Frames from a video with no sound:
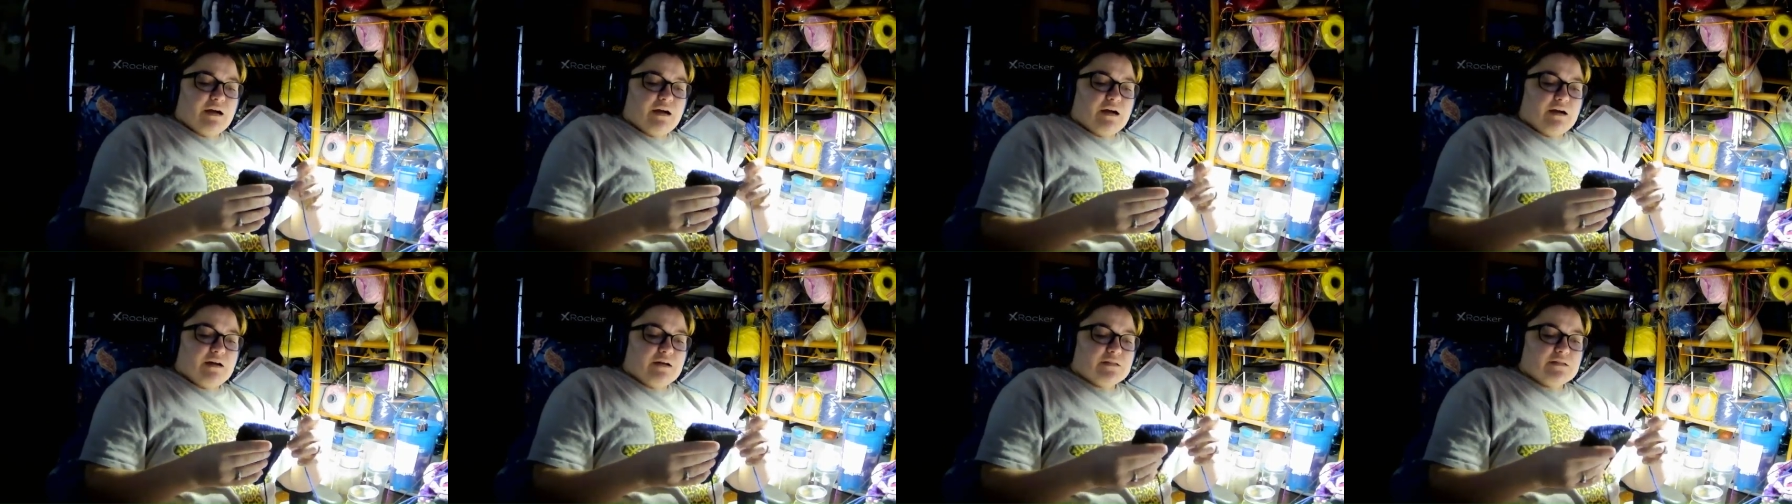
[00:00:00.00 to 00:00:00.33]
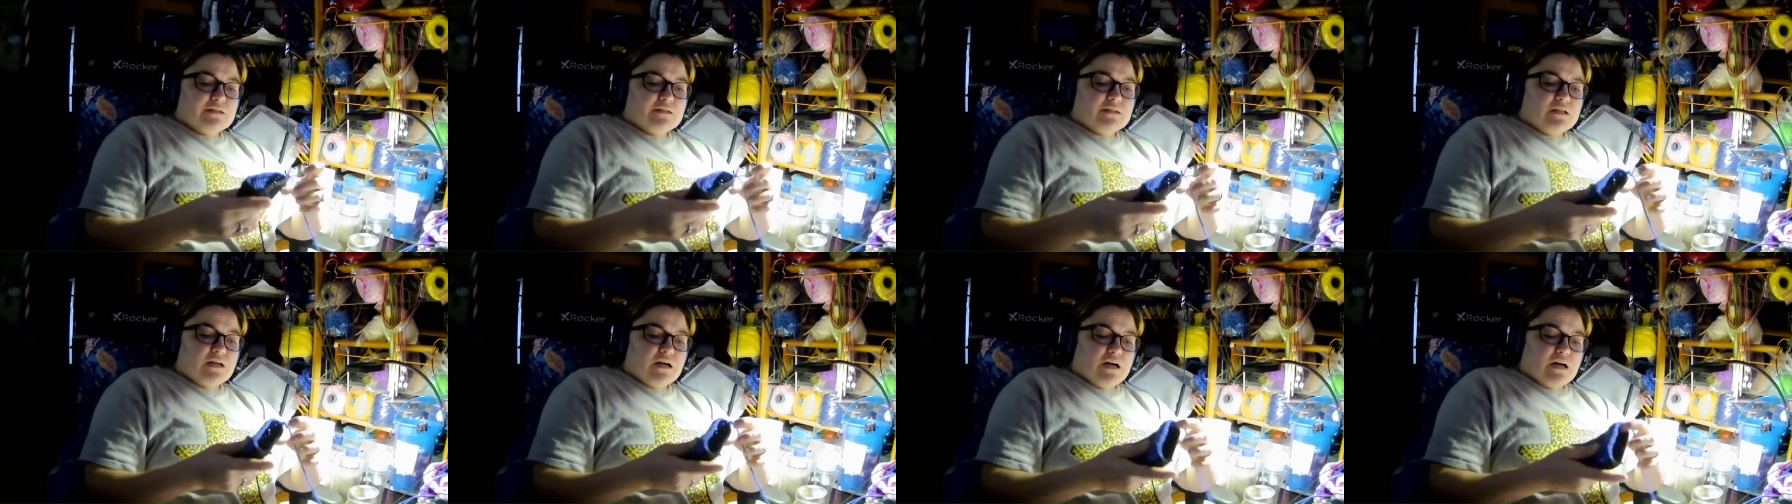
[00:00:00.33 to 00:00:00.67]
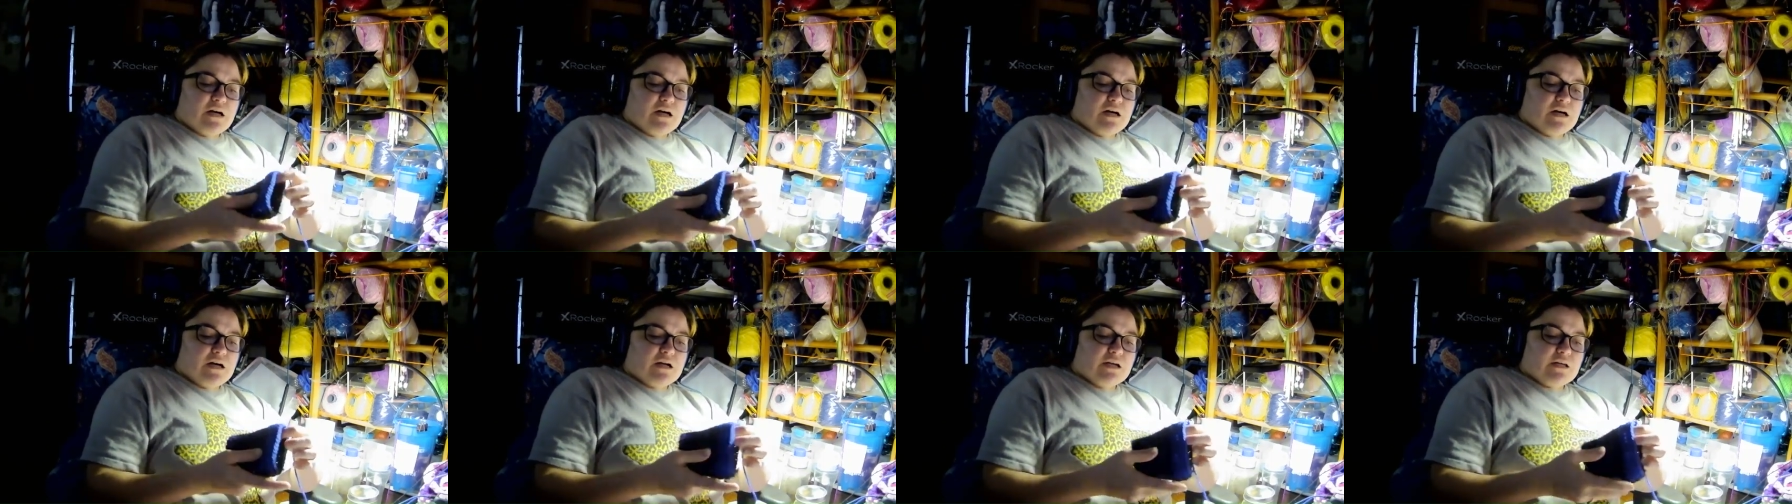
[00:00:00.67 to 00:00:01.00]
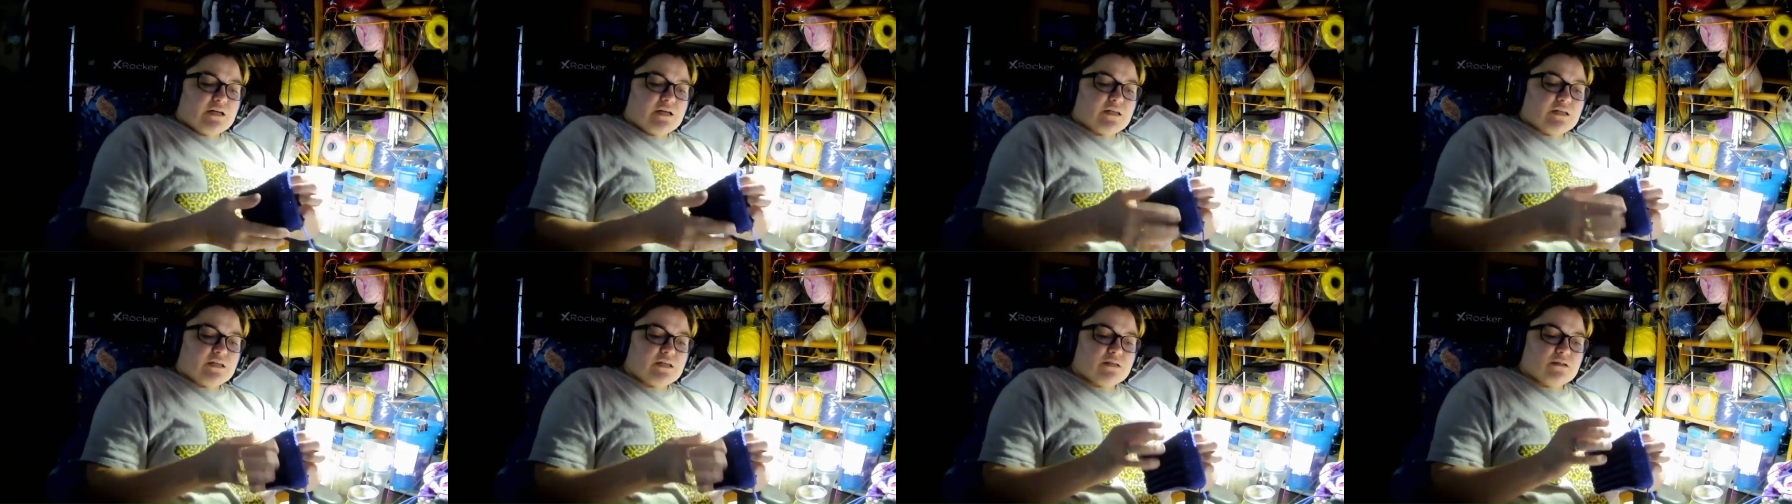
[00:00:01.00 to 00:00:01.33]
And
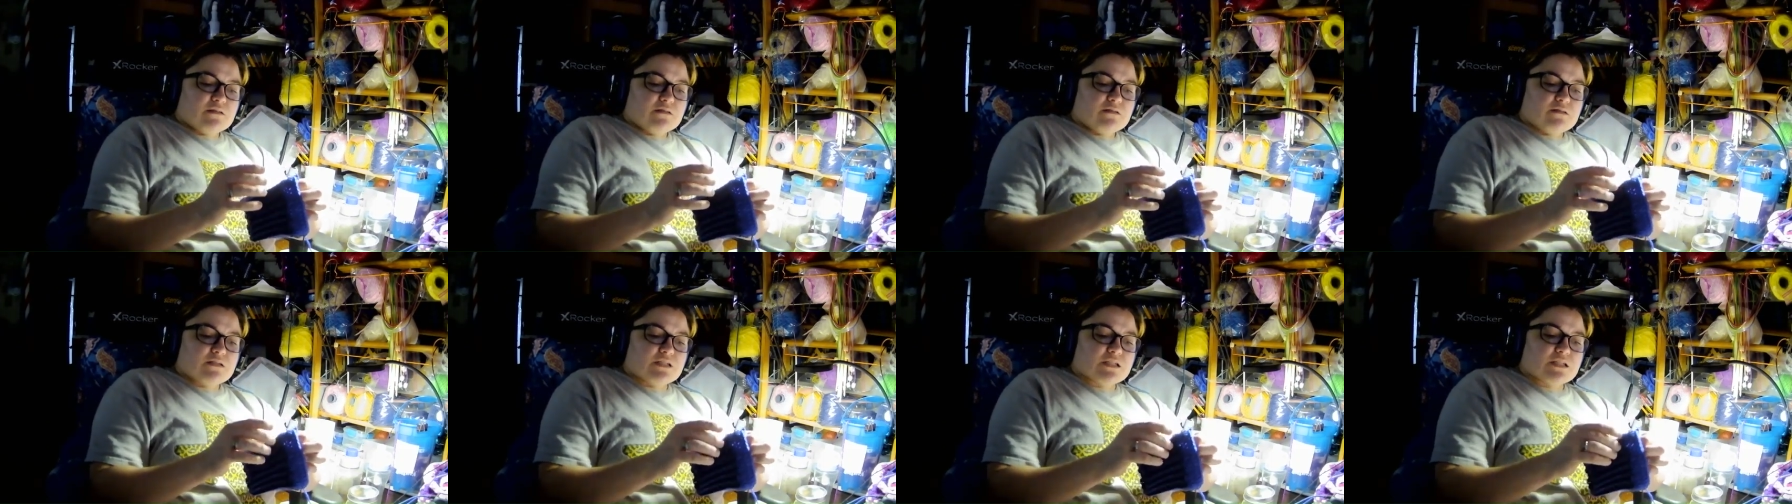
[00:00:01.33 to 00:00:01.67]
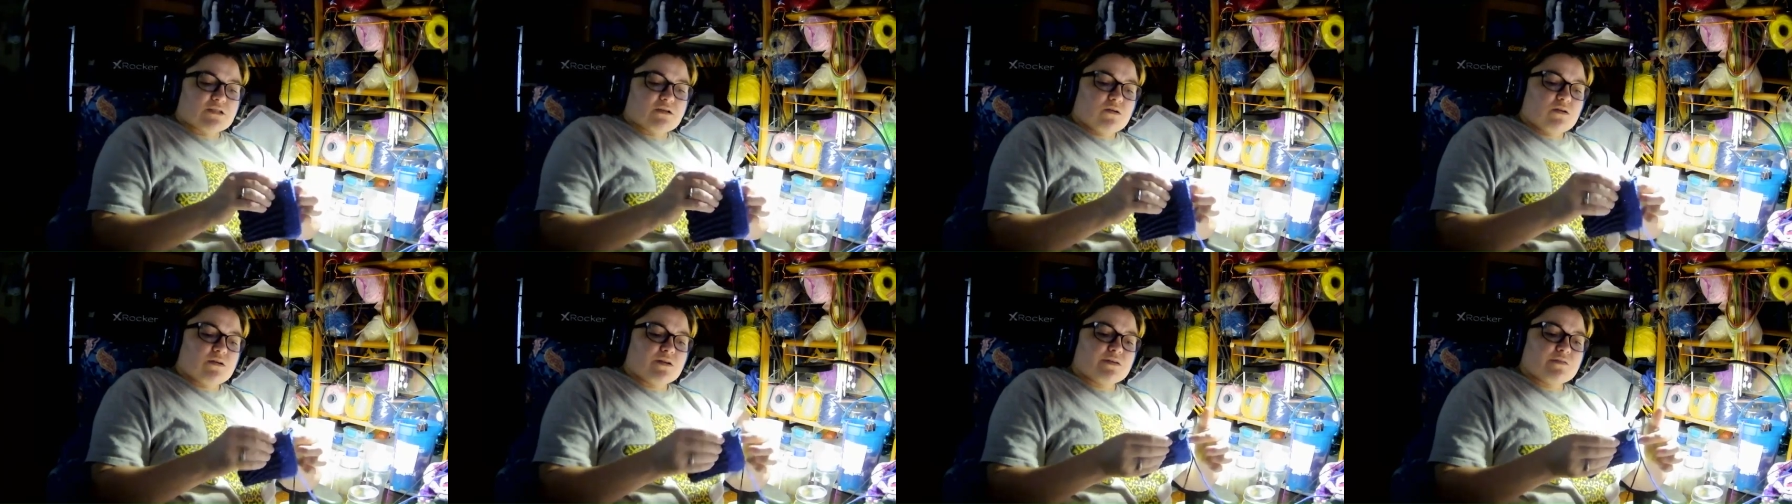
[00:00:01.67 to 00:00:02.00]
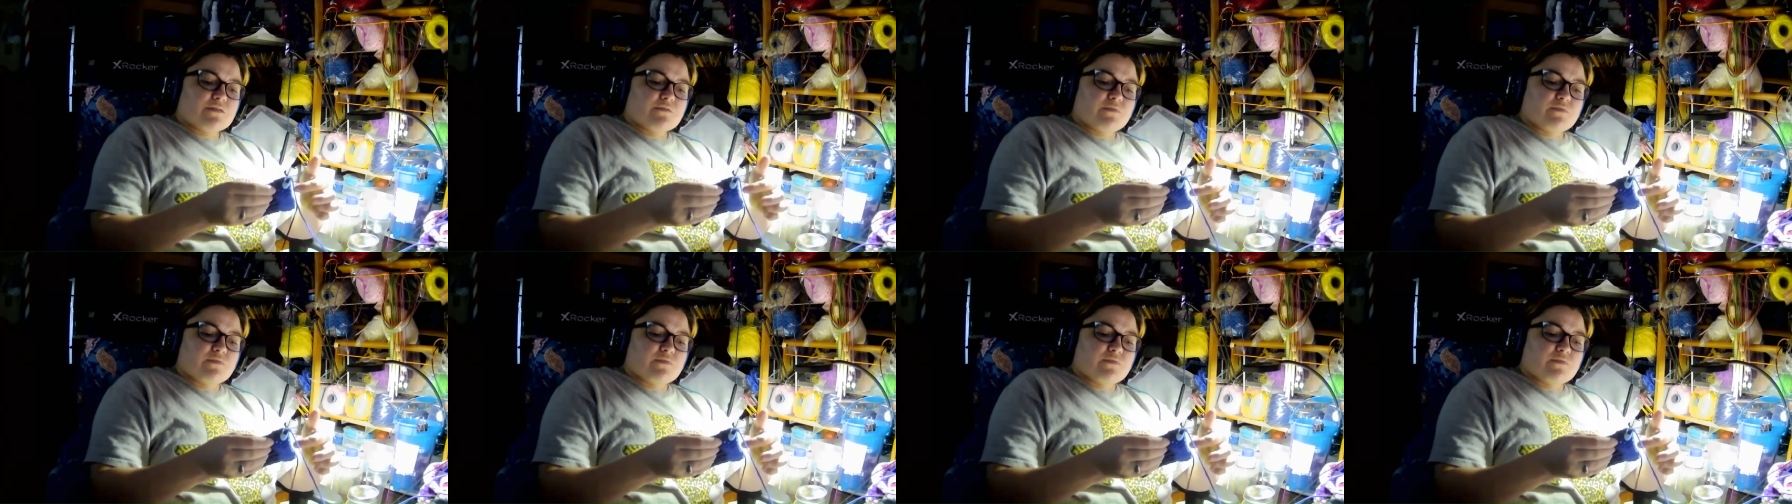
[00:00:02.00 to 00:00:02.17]
I started